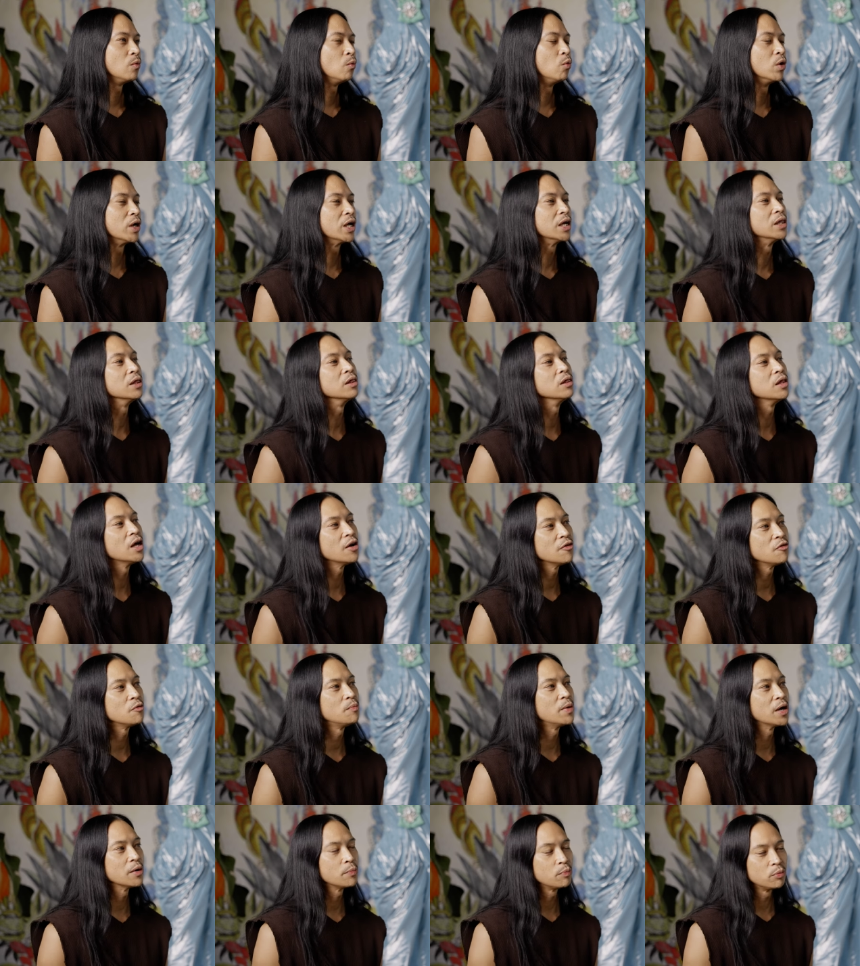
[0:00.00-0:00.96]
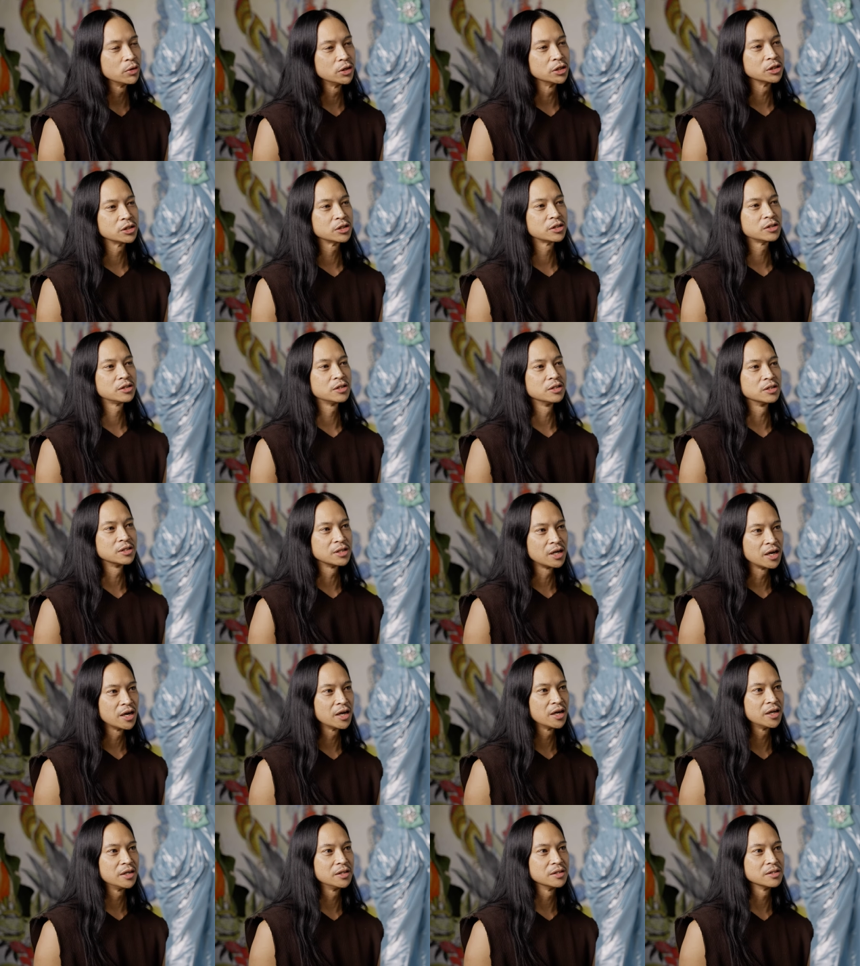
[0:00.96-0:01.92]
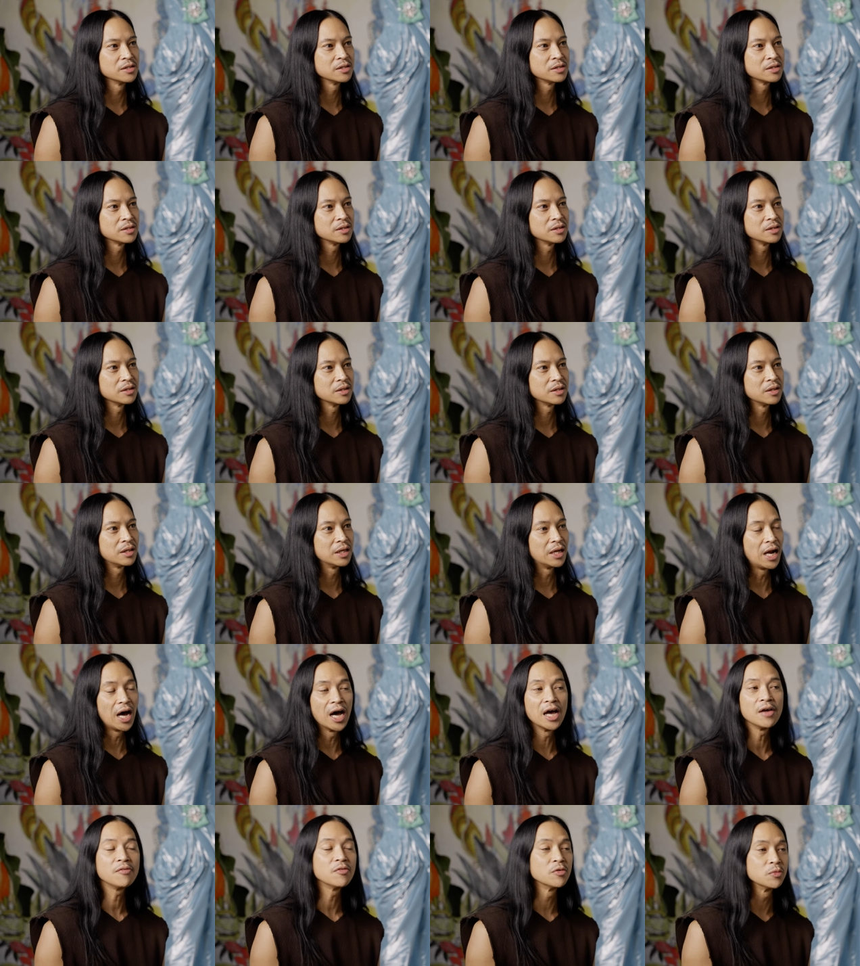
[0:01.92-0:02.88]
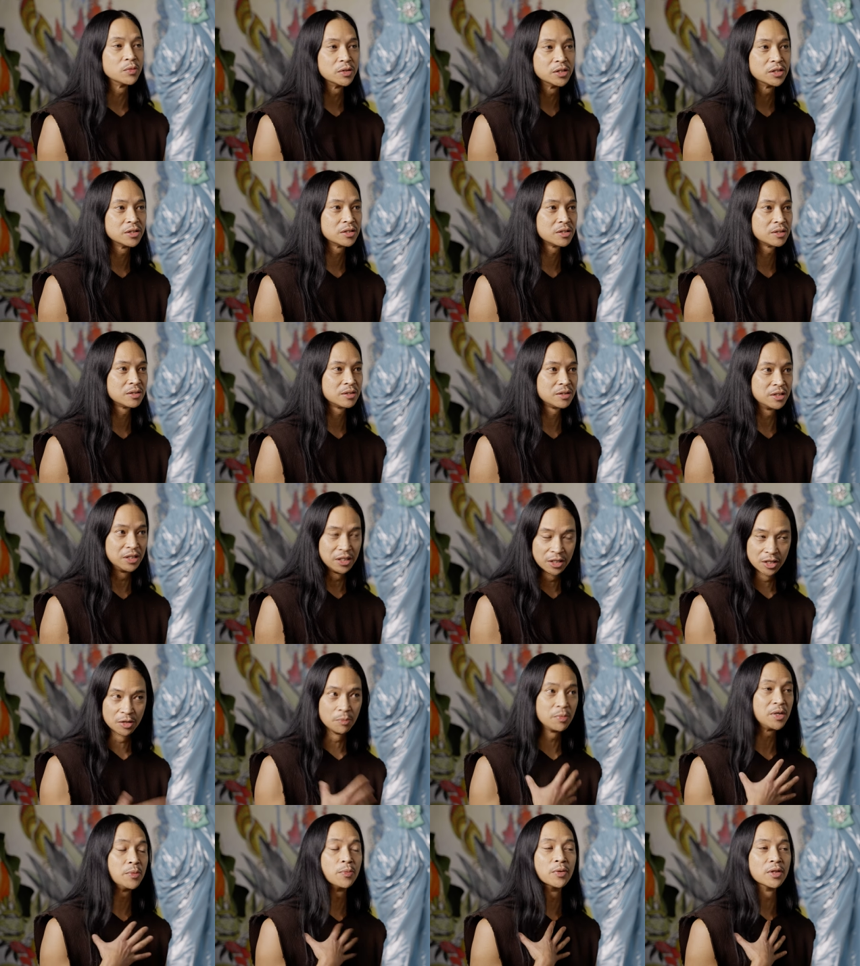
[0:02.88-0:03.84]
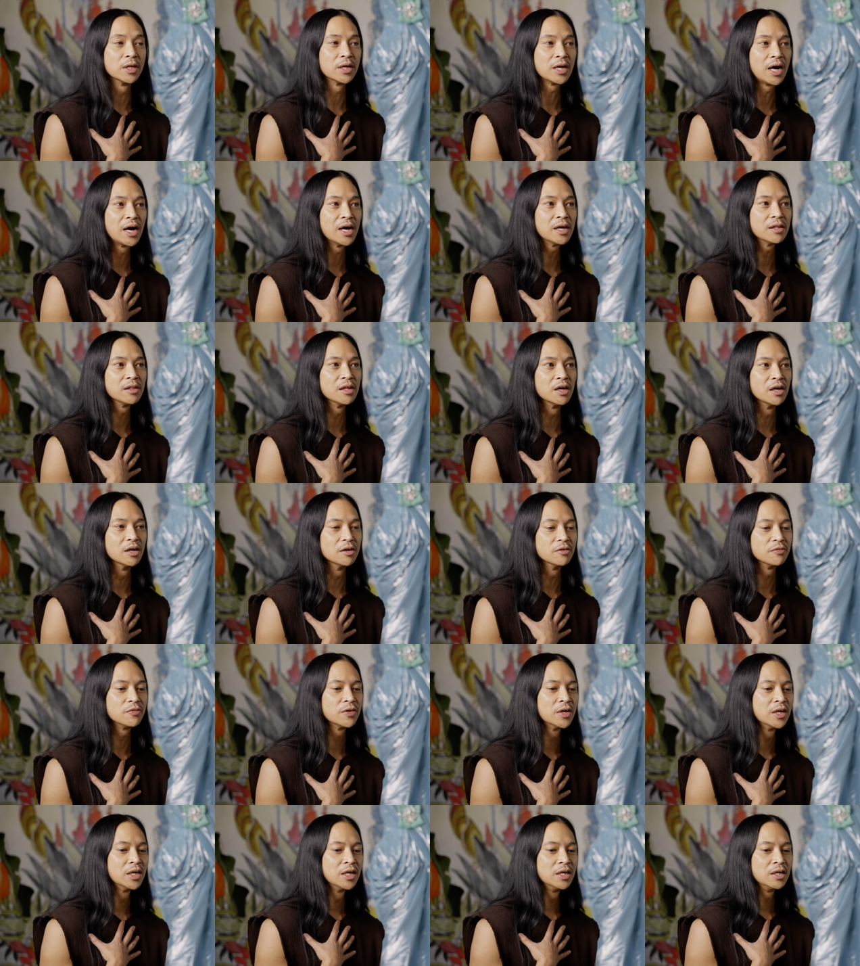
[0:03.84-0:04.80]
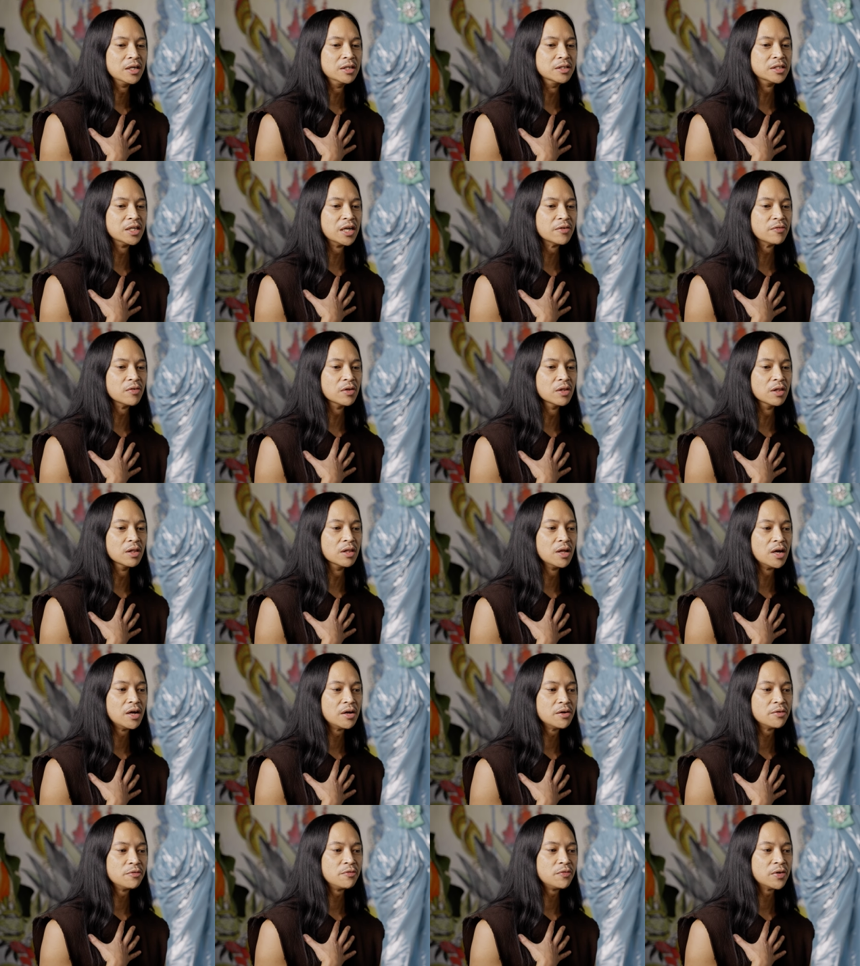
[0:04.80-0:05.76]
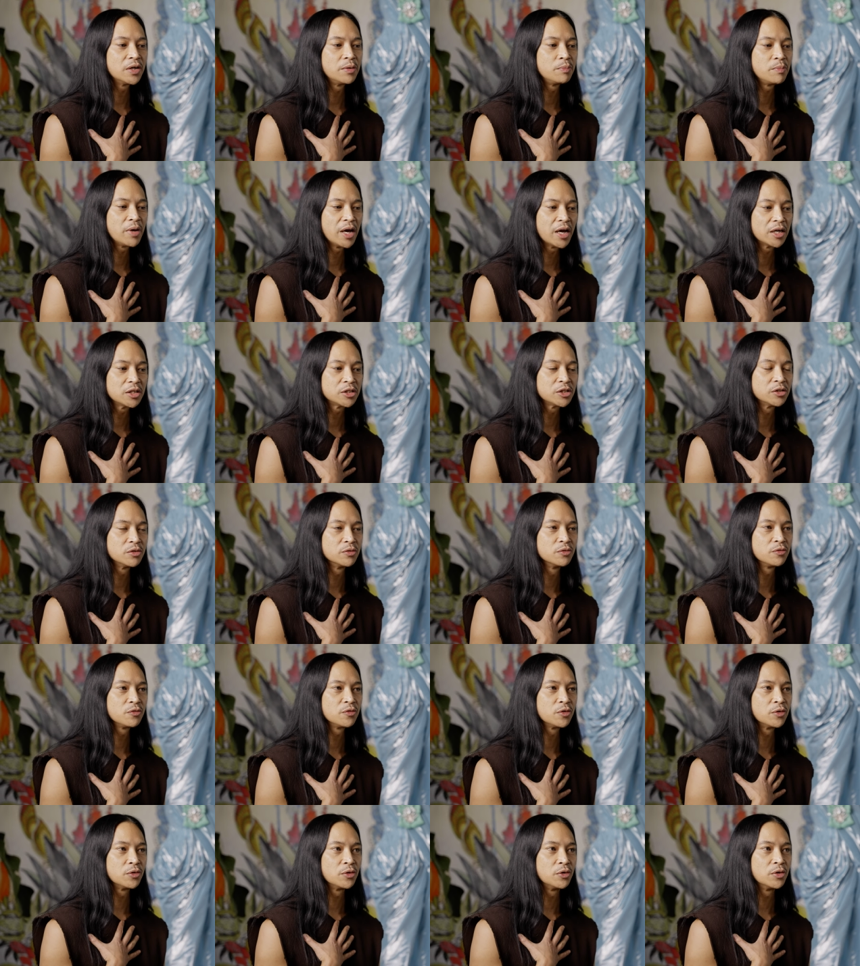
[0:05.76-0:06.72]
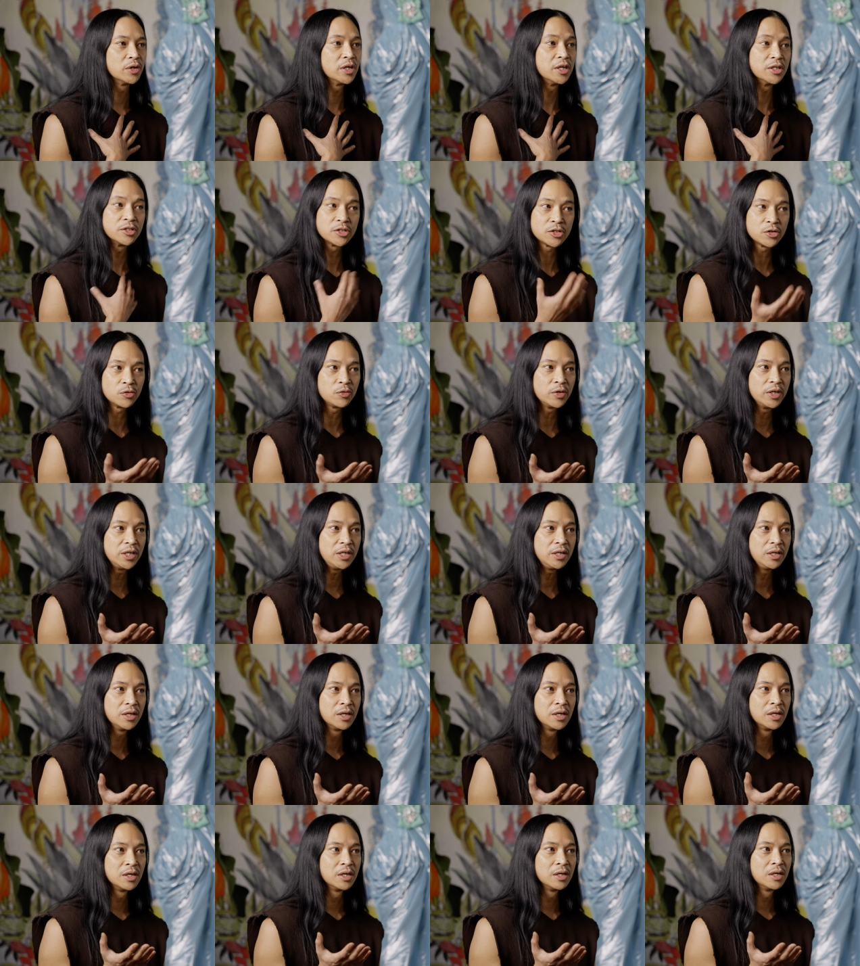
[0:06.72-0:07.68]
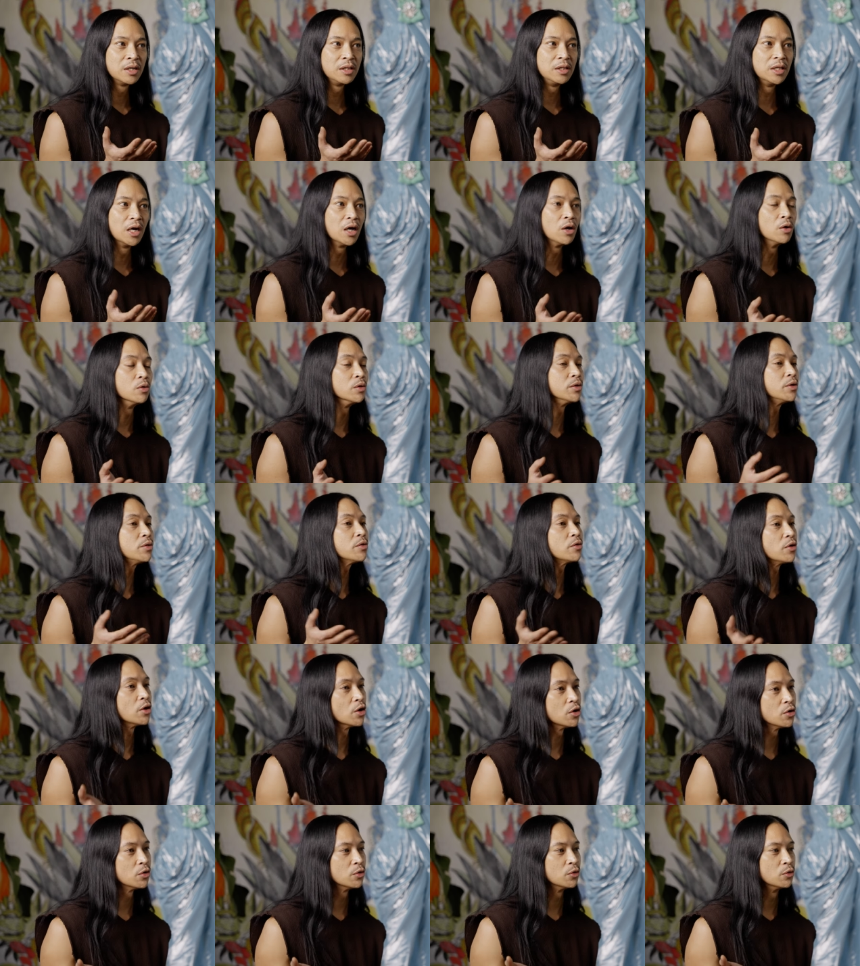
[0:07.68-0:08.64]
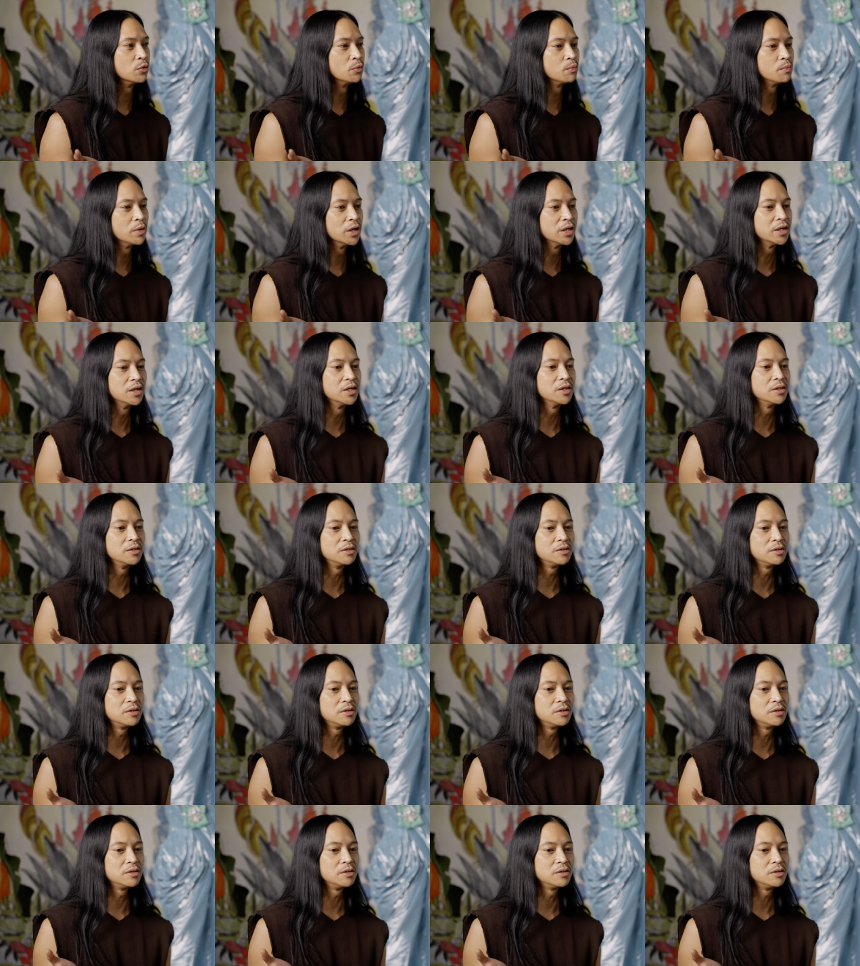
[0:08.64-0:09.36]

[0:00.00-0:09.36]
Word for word: what I love about British designs that I've always seen and the people that I love is they have a love and passion for history not only their own, but it